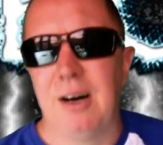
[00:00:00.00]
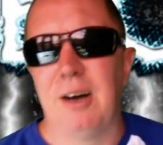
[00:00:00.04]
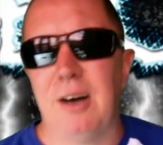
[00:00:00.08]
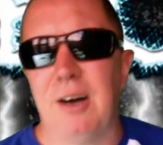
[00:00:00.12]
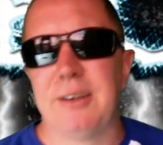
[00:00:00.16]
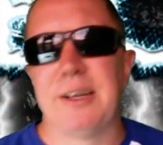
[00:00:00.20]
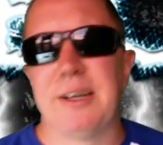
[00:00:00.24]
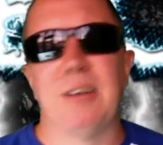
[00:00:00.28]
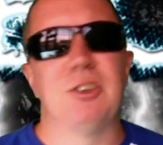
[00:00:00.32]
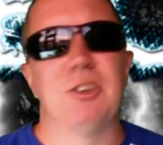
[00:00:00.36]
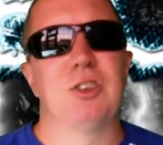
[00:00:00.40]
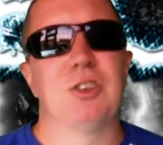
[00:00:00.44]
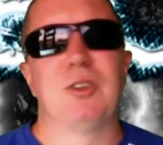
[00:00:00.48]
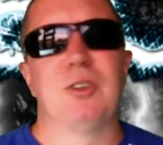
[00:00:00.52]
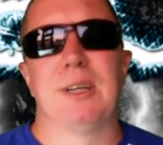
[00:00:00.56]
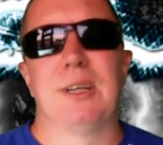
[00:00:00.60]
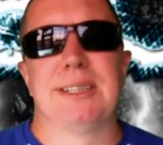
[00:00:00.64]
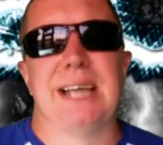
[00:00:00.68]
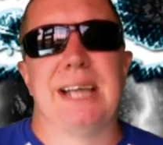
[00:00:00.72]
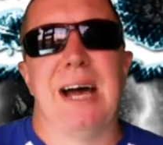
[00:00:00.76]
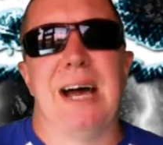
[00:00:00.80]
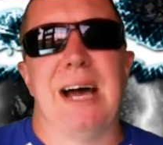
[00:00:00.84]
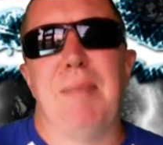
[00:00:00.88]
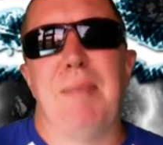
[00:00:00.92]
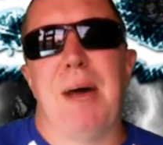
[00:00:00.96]
I don't
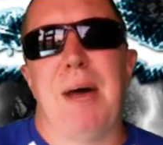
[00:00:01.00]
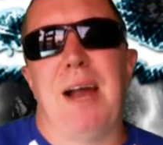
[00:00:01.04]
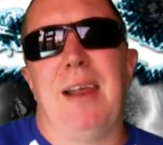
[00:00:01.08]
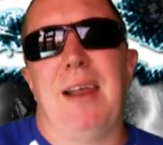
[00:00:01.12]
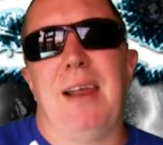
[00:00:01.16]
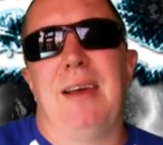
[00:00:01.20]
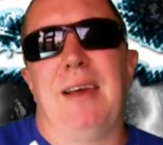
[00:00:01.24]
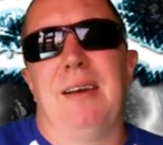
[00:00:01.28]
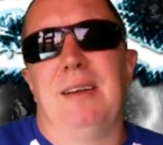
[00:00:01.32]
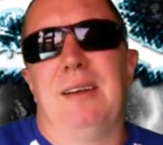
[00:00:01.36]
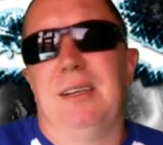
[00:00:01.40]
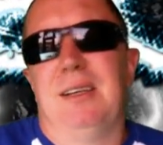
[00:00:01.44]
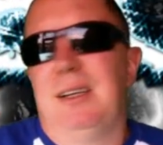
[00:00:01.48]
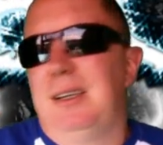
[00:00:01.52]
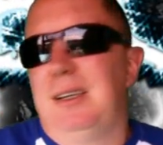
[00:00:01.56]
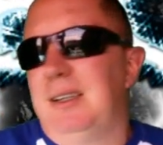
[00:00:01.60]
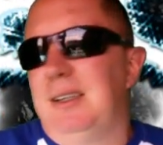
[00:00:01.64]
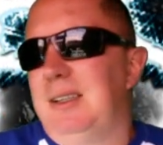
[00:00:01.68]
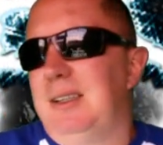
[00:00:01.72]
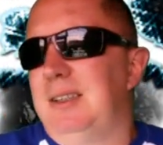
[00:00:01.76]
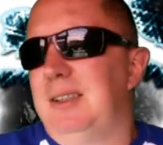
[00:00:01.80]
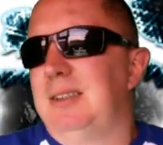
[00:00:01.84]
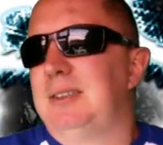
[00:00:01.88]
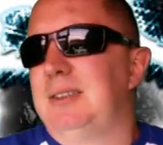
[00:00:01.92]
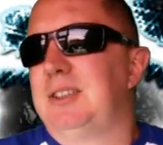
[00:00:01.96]
stress out about it
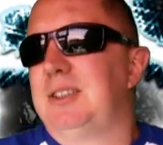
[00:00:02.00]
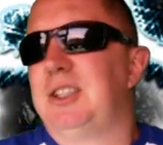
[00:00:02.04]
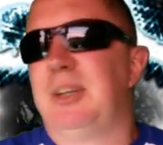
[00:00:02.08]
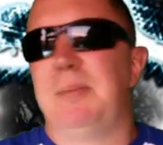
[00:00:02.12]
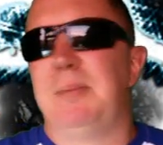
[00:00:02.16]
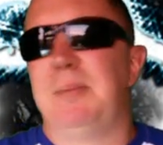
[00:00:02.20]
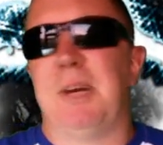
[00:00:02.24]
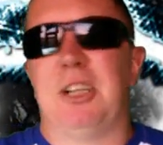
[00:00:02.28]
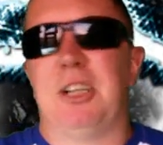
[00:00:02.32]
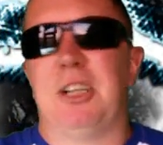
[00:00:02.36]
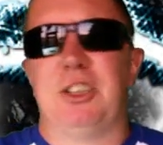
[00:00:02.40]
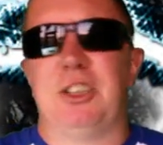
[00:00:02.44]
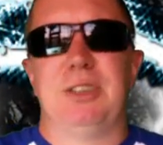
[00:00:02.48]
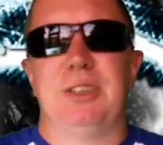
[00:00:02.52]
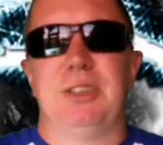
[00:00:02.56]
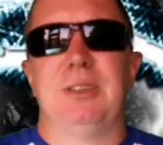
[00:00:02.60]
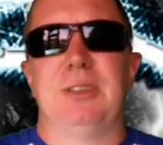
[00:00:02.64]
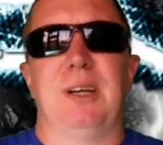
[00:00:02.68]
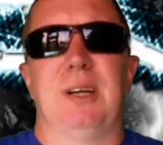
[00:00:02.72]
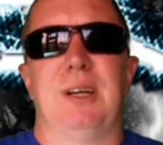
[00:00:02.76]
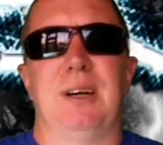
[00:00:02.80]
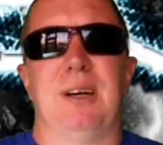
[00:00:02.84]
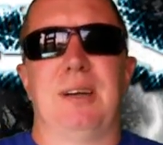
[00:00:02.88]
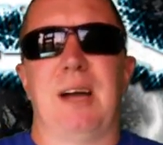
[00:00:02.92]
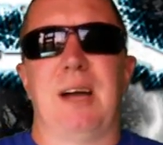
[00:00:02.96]
too much.
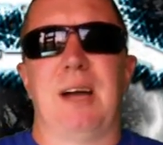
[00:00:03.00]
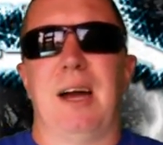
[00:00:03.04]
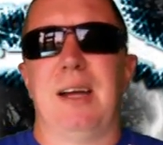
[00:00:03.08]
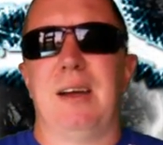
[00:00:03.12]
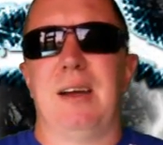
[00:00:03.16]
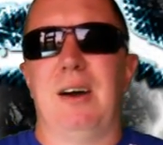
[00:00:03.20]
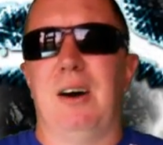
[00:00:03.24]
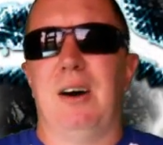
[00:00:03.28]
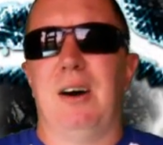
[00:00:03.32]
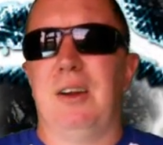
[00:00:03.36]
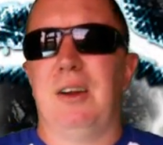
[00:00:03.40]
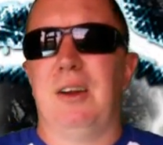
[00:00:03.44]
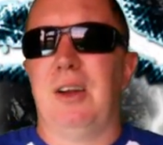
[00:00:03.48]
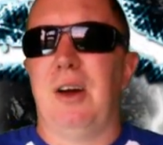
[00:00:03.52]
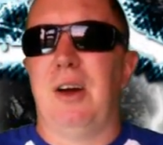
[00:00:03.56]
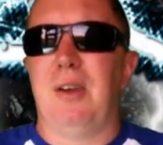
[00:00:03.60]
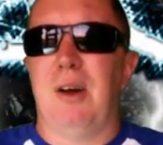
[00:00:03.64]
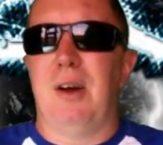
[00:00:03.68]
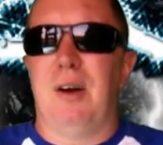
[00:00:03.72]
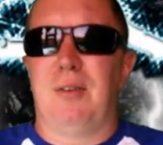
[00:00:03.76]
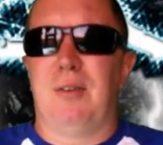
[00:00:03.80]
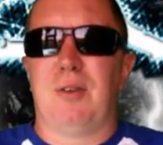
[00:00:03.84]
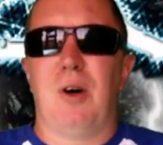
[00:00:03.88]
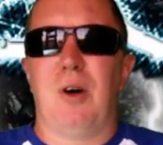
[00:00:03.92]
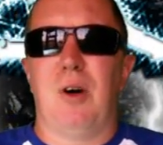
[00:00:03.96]
Okay, I know
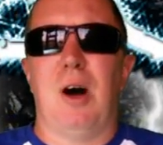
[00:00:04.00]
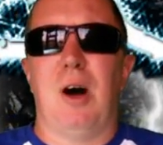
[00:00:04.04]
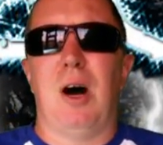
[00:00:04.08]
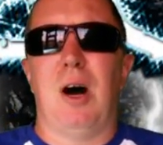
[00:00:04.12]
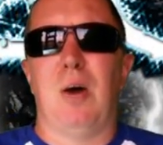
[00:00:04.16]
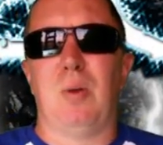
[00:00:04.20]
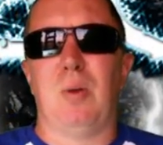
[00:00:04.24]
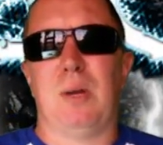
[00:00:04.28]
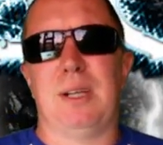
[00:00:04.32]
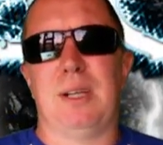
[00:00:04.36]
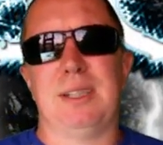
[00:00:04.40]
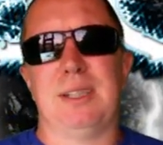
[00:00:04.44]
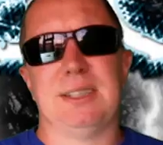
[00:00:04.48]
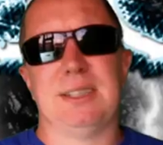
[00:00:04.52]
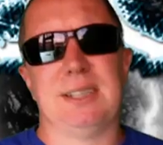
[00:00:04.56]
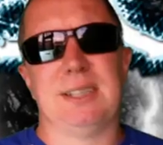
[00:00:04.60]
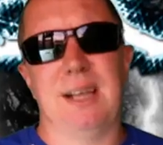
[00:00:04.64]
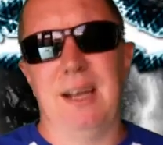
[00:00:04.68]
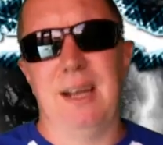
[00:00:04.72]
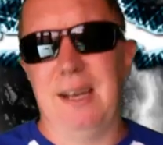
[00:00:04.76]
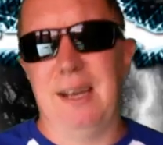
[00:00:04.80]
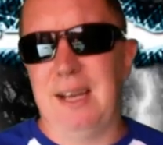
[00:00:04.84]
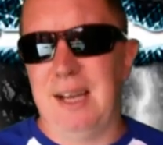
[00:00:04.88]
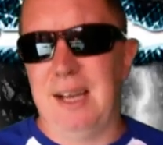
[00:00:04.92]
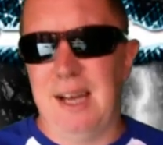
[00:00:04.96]
that I've got holdings
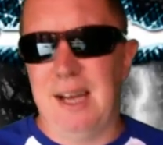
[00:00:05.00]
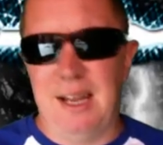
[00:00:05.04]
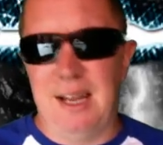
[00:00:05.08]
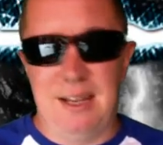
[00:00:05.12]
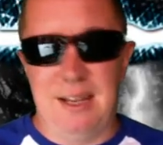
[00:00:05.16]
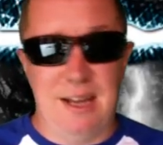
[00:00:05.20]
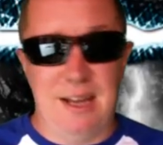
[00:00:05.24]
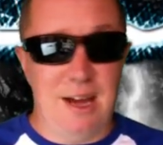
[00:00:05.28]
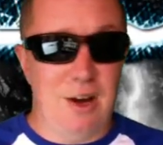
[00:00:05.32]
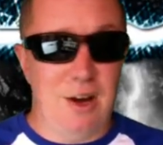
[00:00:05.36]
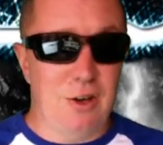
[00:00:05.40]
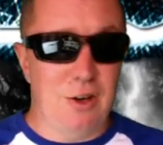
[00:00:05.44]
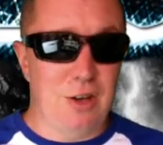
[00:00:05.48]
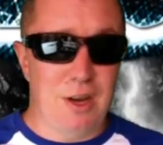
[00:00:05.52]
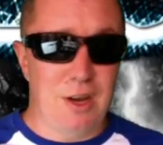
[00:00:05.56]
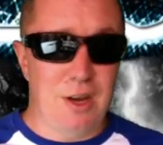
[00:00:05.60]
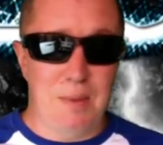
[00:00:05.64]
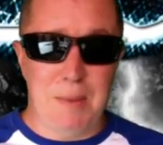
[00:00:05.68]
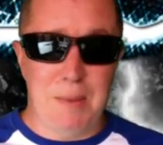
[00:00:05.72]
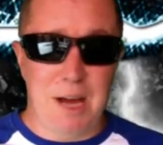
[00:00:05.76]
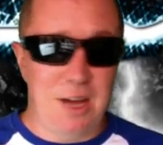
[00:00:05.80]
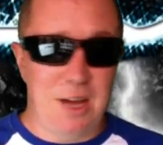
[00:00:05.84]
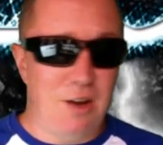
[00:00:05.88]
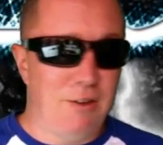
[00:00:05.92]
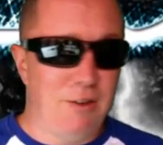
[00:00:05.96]
and they are going to
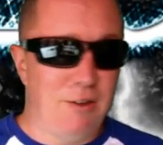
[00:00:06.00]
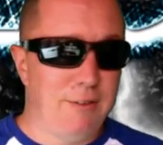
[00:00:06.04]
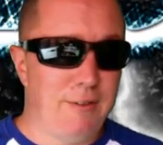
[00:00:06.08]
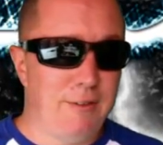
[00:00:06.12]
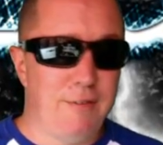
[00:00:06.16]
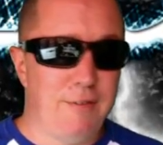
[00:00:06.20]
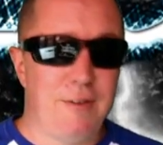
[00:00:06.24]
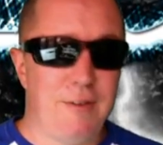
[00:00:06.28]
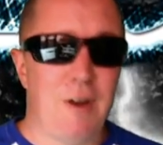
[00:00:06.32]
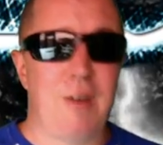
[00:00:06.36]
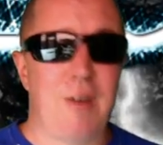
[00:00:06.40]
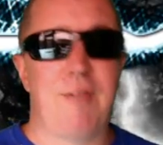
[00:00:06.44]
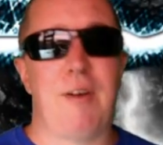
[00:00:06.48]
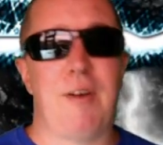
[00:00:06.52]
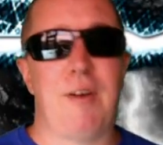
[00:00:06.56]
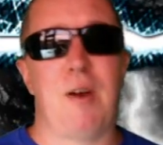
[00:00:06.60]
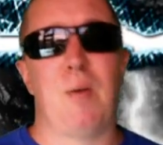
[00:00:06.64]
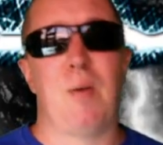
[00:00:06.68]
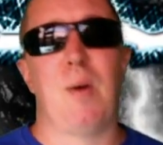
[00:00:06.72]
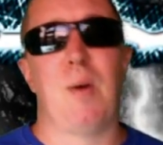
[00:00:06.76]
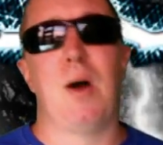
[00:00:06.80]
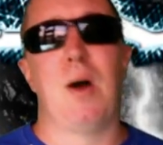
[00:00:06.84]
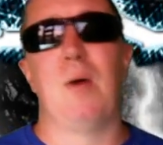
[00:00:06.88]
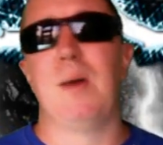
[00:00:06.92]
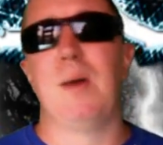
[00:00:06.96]
pay off very,
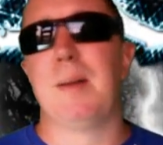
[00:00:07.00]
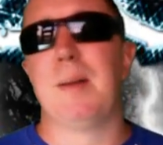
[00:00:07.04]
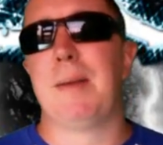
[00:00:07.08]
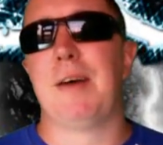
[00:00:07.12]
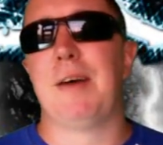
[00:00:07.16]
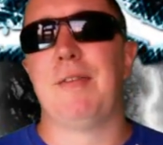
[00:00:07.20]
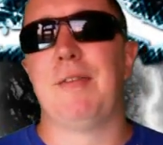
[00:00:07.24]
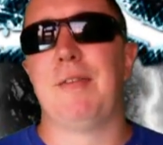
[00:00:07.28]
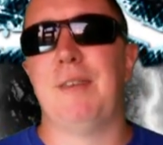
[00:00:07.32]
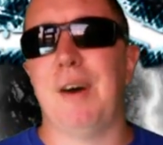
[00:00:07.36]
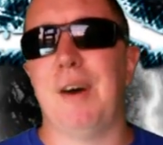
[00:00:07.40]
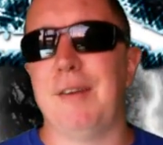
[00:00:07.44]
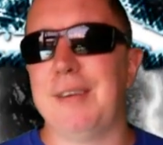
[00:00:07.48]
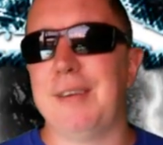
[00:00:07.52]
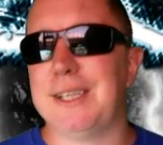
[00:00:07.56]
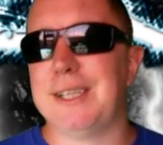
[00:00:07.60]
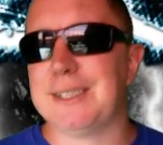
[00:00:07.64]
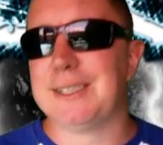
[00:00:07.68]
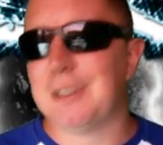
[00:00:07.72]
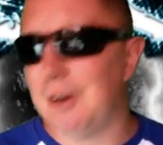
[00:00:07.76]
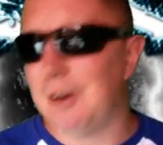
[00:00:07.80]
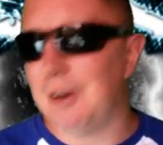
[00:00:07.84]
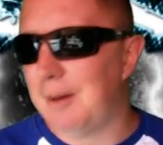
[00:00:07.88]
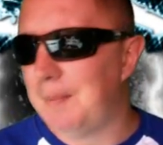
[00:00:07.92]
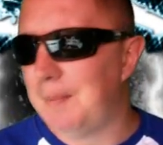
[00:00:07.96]
very well in about 5 years'
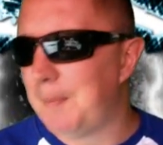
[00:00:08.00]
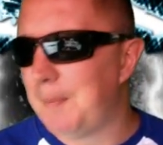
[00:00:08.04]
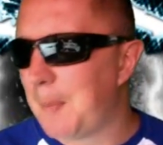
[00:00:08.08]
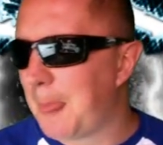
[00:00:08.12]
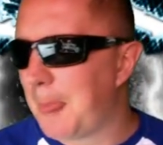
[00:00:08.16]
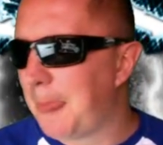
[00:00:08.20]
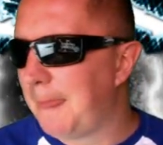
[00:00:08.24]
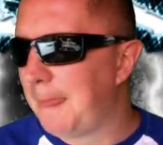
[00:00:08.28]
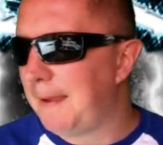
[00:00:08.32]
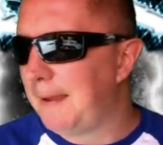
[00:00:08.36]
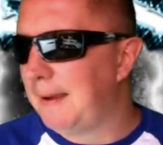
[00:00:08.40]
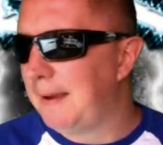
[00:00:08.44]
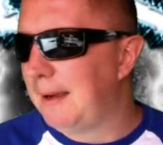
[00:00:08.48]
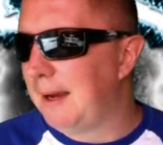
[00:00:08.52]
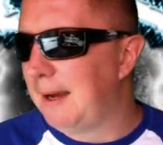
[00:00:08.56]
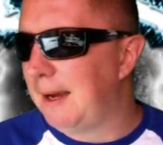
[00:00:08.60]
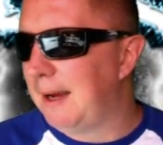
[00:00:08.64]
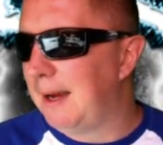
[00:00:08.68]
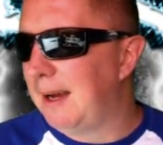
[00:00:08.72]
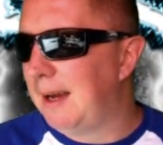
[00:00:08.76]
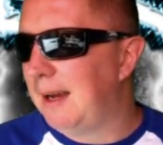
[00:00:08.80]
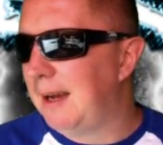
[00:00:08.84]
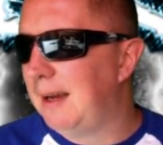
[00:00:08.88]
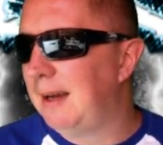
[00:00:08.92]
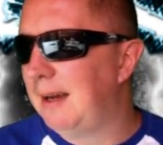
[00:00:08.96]
time,
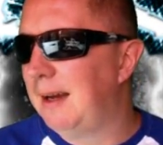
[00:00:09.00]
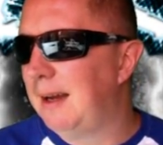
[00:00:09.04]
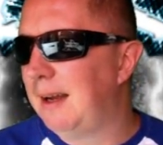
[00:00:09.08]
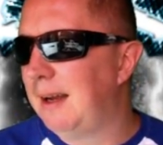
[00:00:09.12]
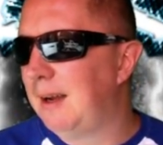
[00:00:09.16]
and